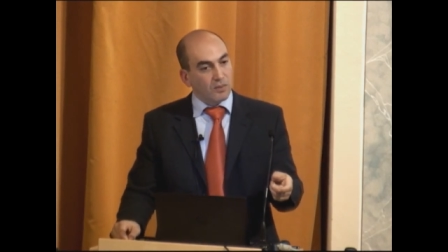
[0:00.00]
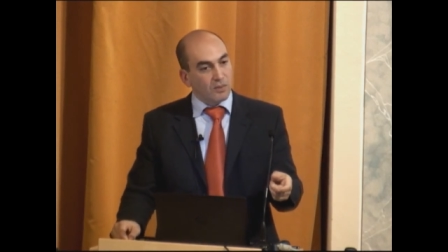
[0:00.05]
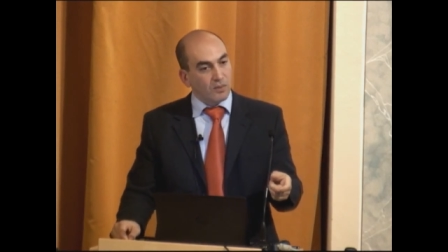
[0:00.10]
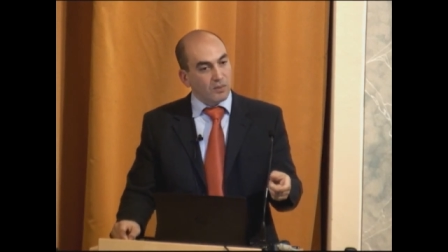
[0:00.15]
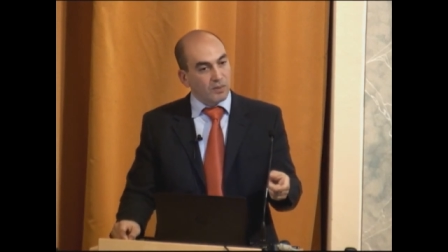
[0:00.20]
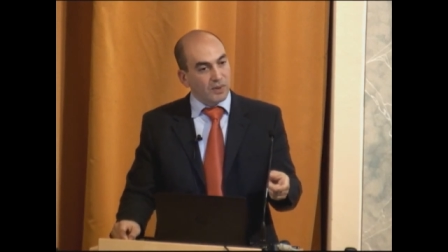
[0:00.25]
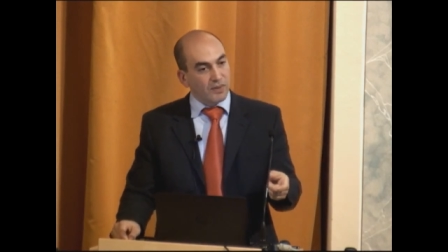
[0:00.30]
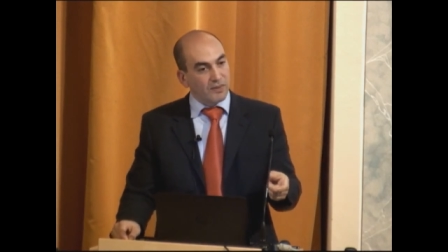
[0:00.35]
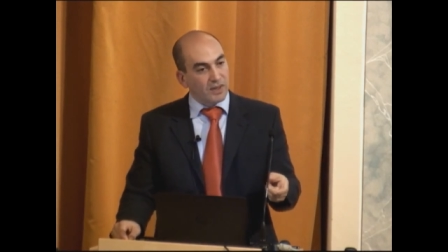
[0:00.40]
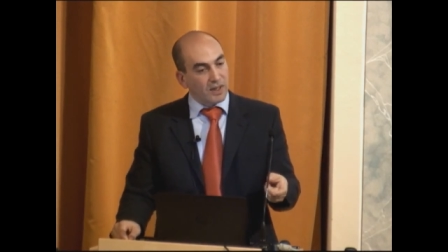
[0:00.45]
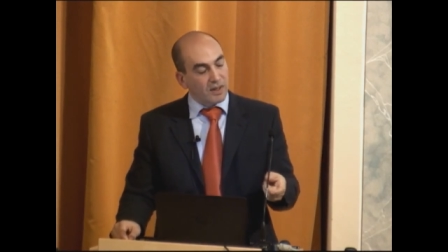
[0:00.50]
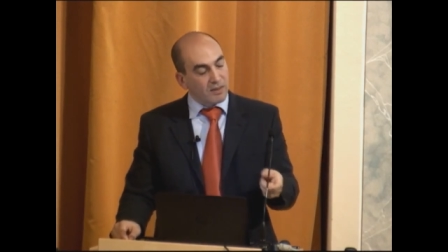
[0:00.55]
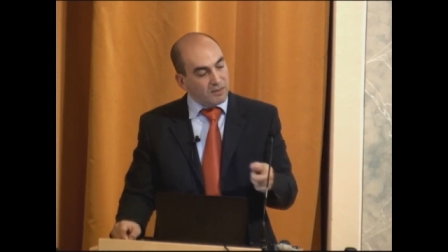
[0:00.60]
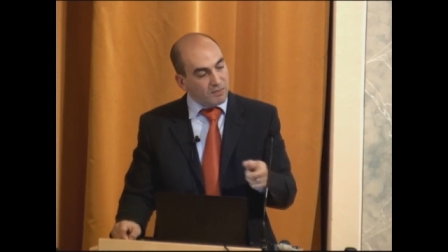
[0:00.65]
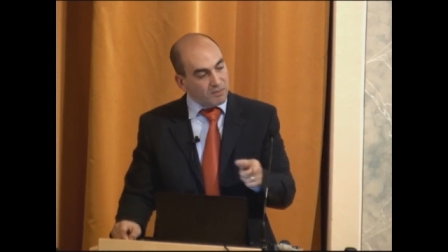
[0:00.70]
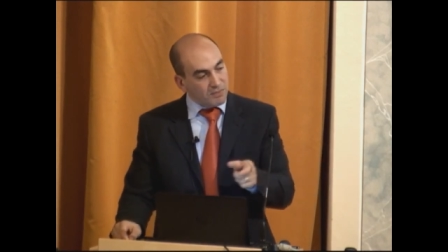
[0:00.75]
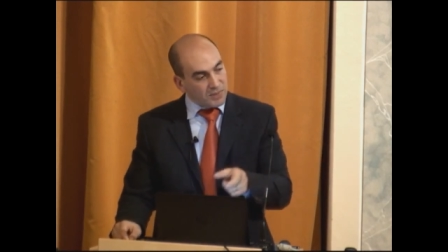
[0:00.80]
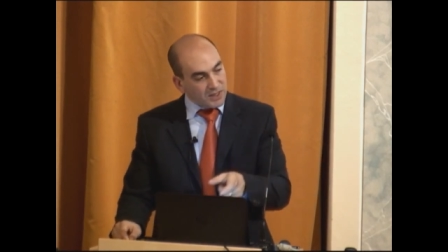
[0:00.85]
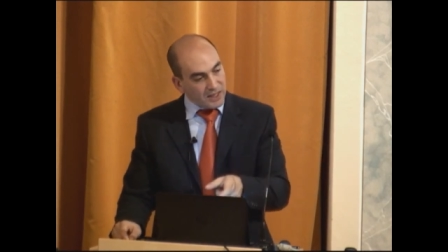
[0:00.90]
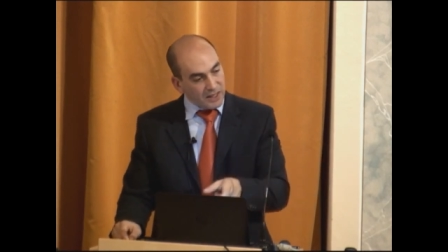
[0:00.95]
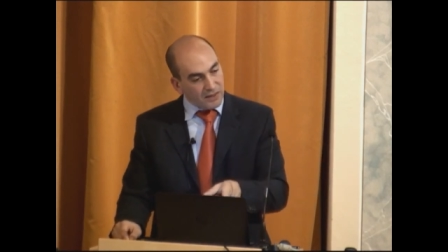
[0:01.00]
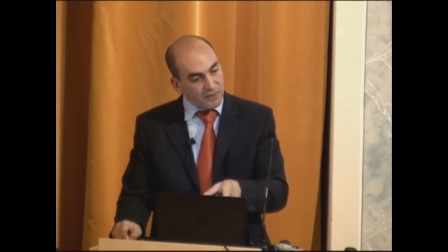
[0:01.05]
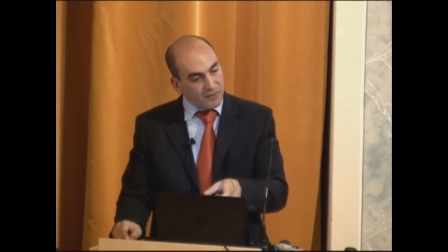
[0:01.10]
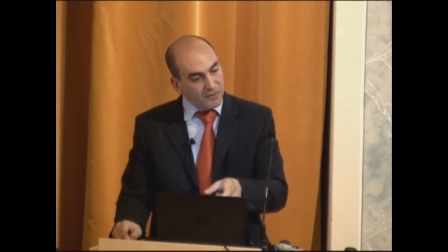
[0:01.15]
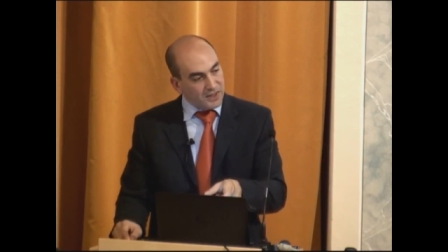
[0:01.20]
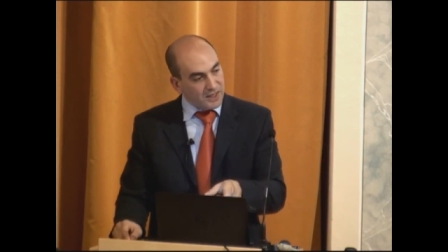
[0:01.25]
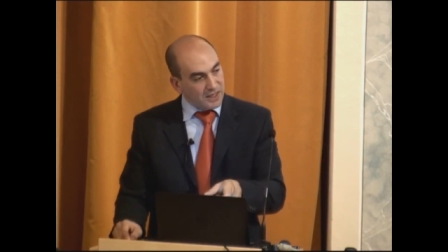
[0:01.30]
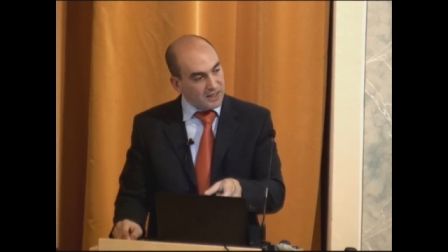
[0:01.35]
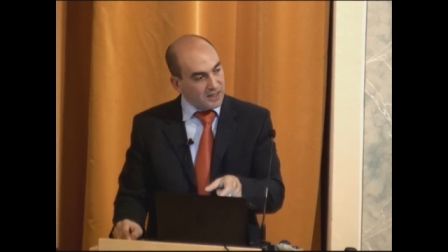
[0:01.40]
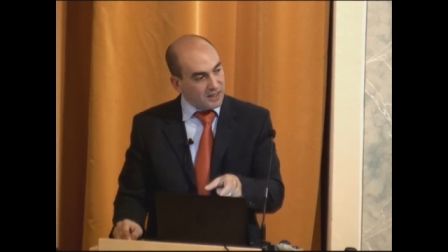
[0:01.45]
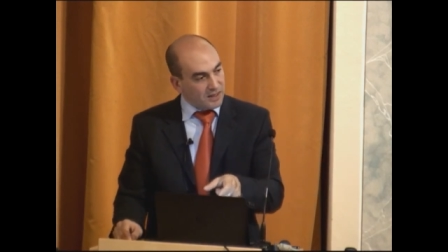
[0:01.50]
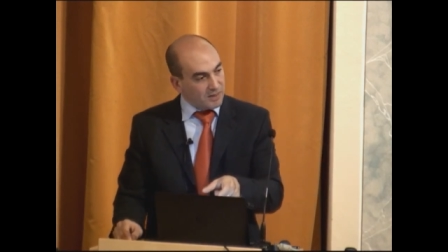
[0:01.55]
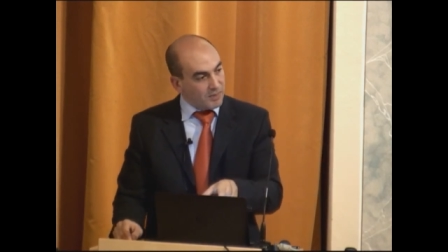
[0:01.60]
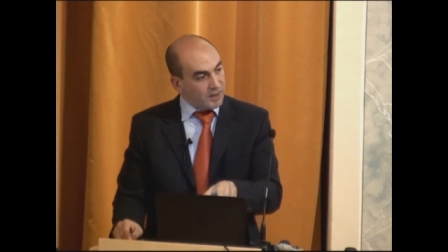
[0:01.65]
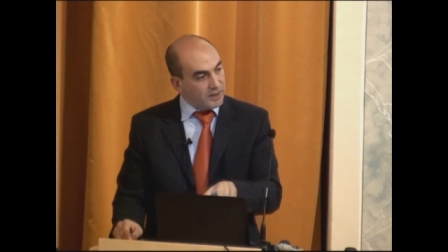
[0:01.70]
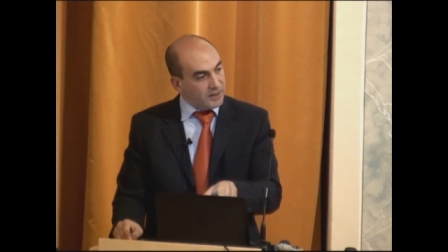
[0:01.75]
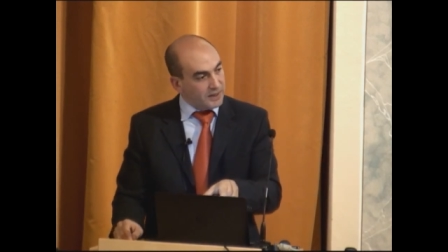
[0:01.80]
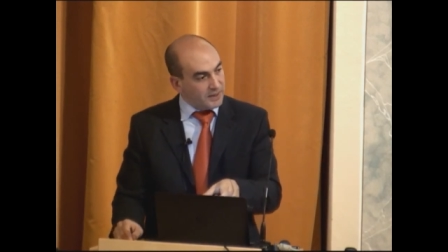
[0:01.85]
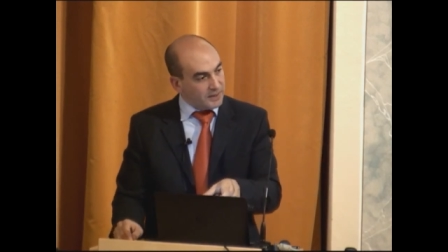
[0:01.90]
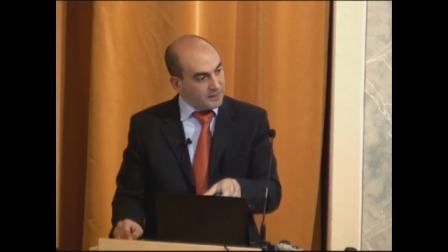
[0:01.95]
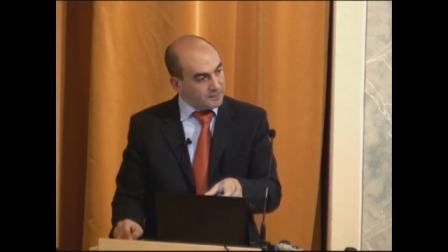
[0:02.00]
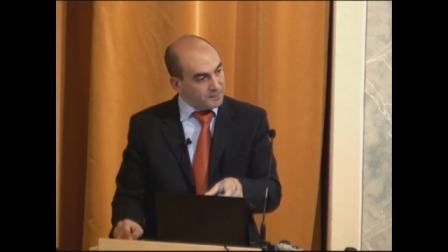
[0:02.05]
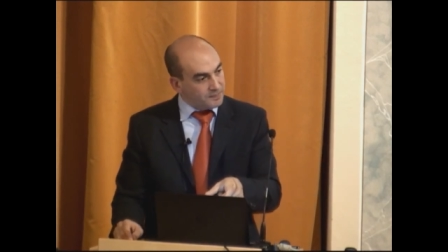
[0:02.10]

we've done psychophysics in the monkey,